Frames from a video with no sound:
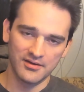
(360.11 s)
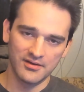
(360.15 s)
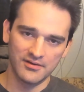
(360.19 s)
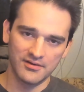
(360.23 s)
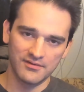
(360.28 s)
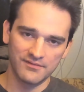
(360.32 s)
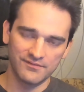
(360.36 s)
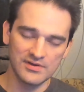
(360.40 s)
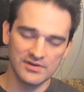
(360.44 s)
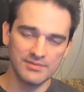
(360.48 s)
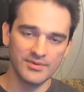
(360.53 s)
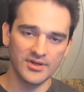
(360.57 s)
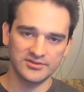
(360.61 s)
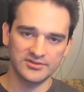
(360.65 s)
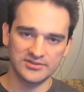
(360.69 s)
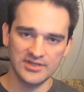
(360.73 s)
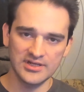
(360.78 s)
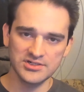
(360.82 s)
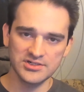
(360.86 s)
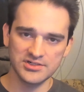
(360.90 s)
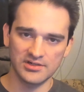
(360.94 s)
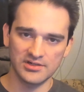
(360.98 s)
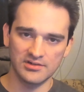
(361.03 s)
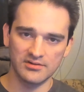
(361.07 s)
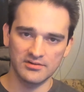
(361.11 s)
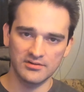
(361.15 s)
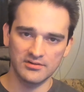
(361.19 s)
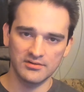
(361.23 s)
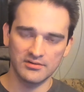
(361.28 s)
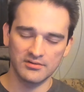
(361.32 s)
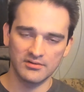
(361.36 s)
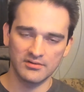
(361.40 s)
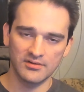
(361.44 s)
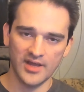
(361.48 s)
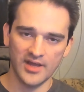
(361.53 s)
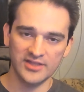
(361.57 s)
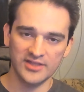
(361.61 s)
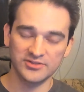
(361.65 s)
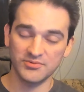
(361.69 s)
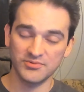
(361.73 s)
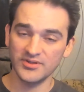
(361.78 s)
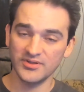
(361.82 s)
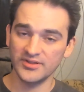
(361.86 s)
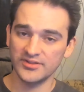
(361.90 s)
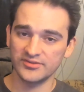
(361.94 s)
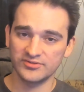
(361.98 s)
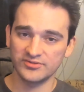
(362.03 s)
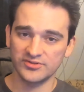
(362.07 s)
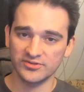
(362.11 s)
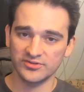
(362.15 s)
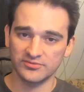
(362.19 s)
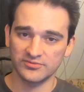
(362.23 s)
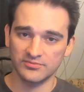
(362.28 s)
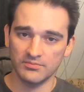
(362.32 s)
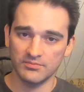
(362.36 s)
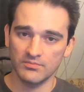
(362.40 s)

female attention as well as just